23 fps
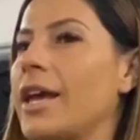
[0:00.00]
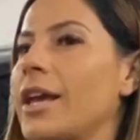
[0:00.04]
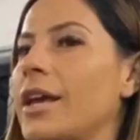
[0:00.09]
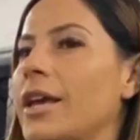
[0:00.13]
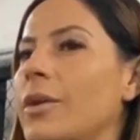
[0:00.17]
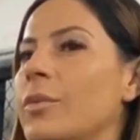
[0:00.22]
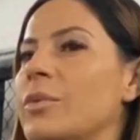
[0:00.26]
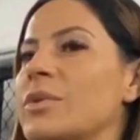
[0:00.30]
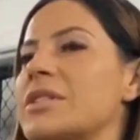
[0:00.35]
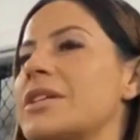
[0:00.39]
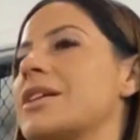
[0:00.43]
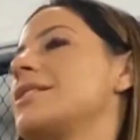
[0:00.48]
It
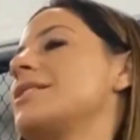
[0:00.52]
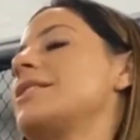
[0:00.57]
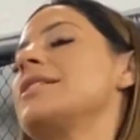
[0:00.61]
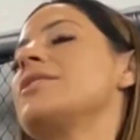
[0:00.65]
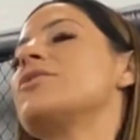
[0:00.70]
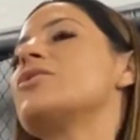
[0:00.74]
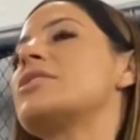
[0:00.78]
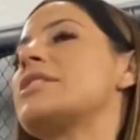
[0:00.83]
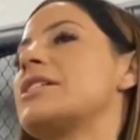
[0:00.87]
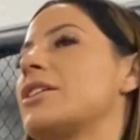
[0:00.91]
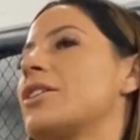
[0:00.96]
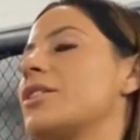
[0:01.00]
was. It's
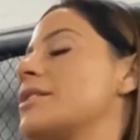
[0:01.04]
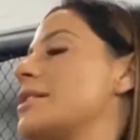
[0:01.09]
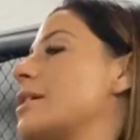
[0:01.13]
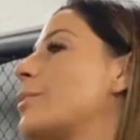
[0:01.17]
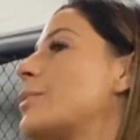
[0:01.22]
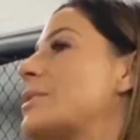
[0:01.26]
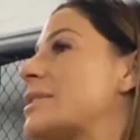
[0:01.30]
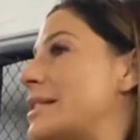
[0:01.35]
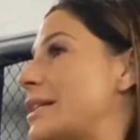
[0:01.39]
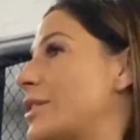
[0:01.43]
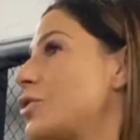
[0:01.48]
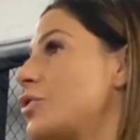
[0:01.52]
interesting because it
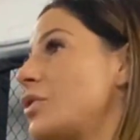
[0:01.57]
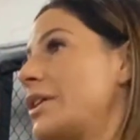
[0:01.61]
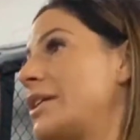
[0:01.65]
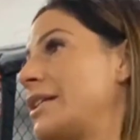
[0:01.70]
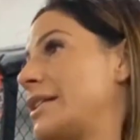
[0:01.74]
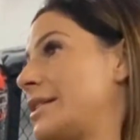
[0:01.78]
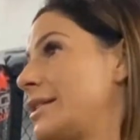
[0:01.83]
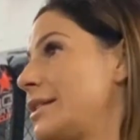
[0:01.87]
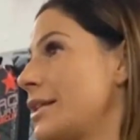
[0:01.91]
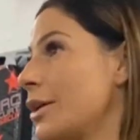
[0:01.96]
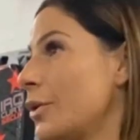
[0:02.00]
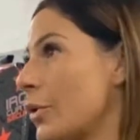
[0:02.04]
was literally
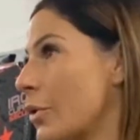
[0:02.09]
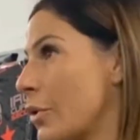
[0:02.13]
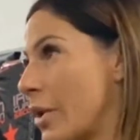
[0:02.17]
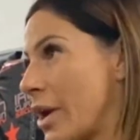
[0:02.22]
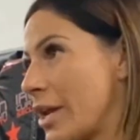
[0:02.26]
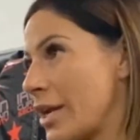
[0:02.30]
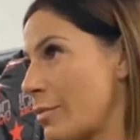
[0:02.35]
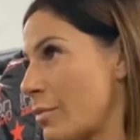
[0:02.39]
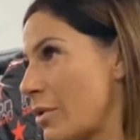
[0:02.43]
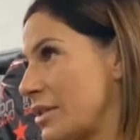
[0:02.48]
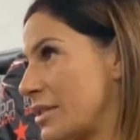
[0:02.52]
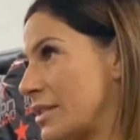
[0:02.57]
zero
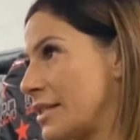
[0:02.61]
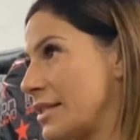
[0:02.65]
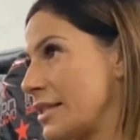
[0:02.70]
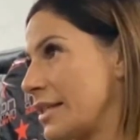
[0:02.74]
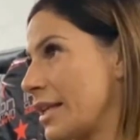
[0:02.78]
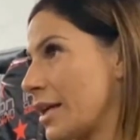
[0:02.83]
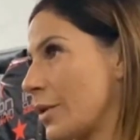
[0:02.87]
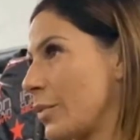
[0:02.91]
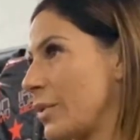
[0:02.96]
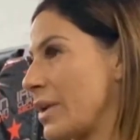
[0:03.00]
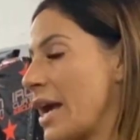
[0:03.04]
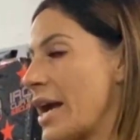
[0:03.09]
animosity.
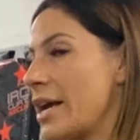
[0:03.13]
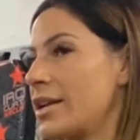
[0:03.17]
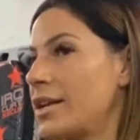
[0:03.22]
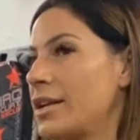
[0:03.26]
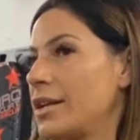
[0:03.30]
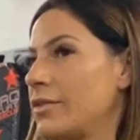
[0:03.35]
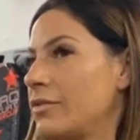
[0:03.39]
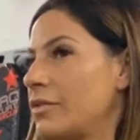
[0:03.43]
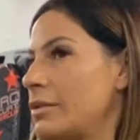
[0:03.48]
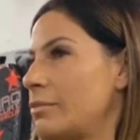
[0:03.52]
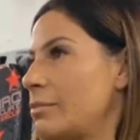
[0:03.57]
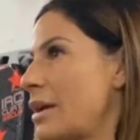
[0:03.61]
Like we hadn't
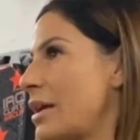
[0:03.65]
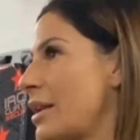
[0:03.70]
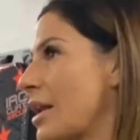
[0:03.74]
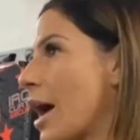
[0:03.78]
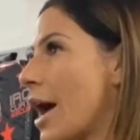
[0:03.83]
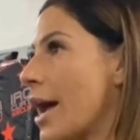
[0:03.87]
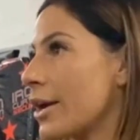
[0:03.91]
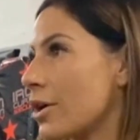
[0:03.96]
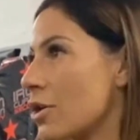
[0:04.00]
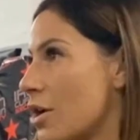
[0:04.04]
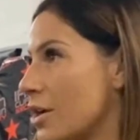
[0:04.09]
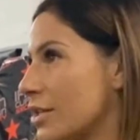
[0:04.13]
even made
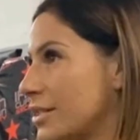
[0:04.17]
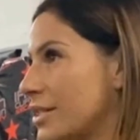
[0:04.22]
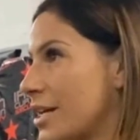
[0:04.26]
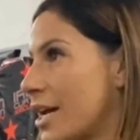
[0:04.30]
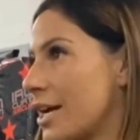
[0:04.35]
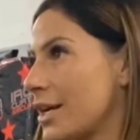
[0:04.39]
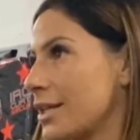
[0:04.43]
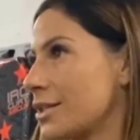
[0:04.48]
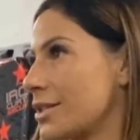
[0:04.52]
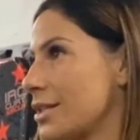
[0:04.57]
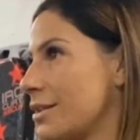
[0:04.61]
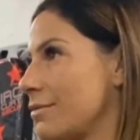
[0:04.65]
eye
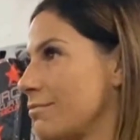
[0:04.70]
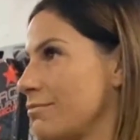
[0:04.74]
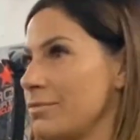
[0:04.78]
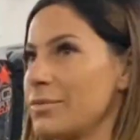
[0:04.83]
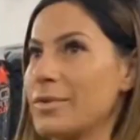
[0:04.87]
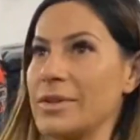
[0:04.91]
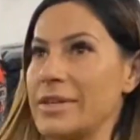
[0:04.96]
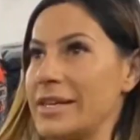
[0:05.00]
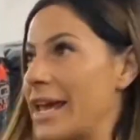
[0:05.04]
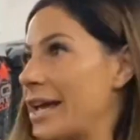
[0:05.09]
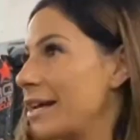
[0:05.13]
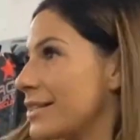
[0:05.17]
contact
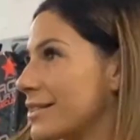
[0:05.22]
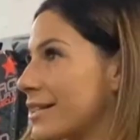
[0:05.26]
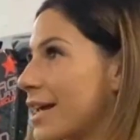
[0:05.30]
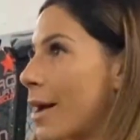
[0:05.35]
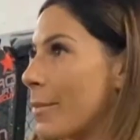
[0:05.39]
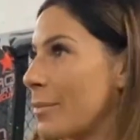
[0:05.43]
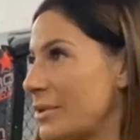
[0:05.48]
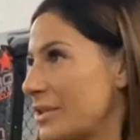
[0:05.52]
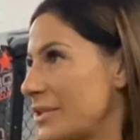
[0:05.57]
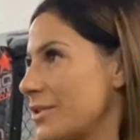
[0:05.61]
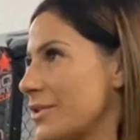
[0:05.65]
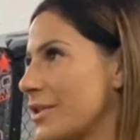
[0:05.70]
yet
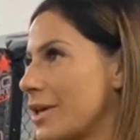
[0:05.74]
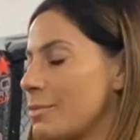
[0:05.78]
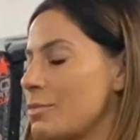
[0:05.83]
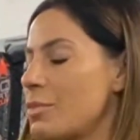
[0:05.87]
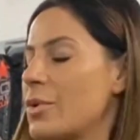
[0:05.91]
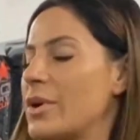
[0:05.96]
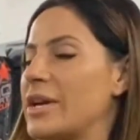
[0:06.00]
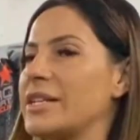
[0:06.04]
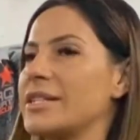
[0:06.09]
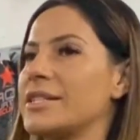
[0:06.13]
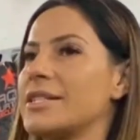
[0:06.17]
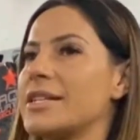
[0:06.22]
up until that
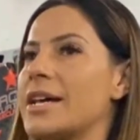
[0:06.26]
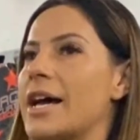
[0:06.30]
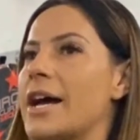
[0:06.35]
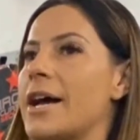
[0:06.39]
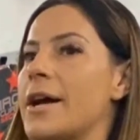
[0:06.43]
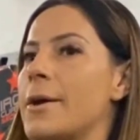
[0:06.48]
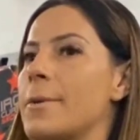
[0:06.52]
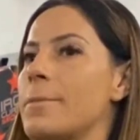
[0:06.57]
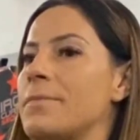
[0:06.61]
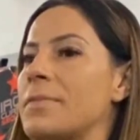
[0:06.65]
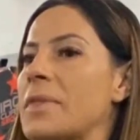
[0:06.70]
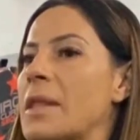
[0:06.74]
point.
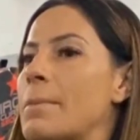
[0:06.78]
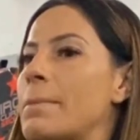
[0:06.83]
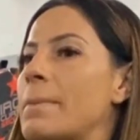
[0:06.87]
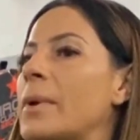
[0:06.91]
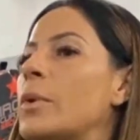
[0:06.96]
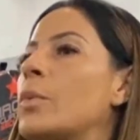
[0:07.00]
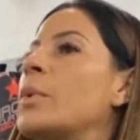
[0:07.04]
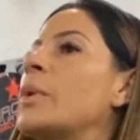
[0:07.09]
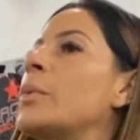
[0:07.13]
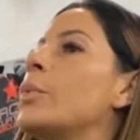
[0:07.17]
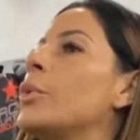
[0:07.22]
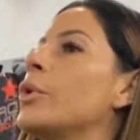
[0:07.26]
Um, but
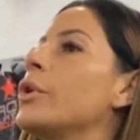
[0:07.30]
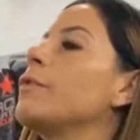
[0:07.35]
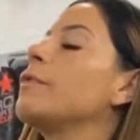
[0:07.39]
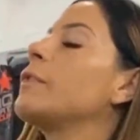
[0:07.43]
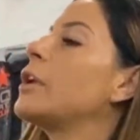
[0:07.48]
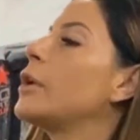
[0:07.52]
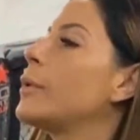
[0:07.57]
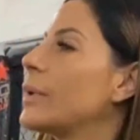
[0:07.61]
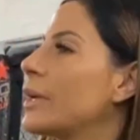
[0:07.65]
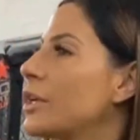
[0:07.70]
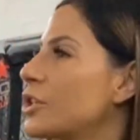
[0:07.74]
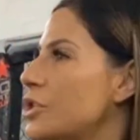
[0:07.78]
we were
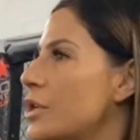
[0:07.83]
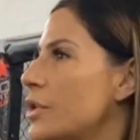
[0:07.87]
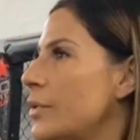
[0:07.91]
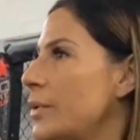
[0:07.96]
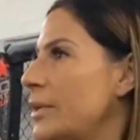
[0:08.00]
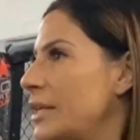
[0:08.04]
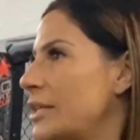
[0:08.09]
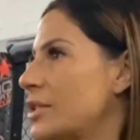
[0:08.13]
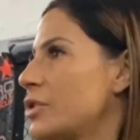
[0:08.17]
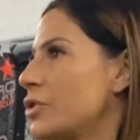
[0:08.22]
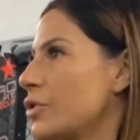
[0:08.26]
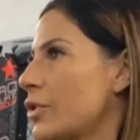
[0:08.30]
following each other on
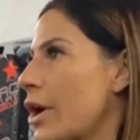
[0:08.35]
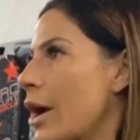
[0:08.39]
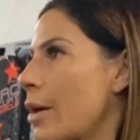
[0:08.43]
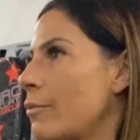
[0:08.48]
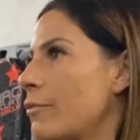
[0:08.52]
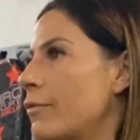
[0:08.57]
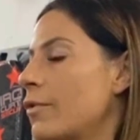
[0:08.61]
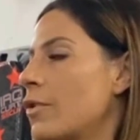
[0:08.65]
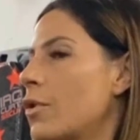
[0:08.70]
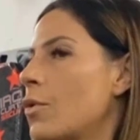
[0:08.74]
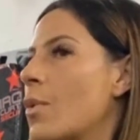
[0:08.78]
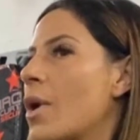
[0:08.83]
Instagram
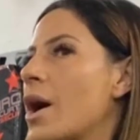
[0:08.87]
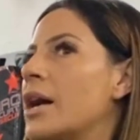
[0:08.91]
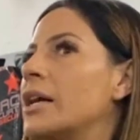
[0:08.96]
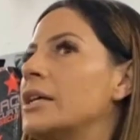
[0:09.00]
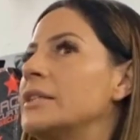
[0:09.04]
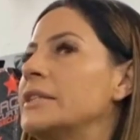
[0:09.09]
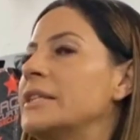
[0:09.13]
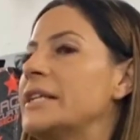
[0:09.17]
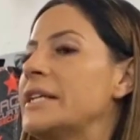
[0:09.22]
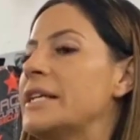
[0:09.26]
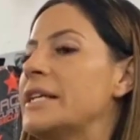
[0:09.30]
for a while.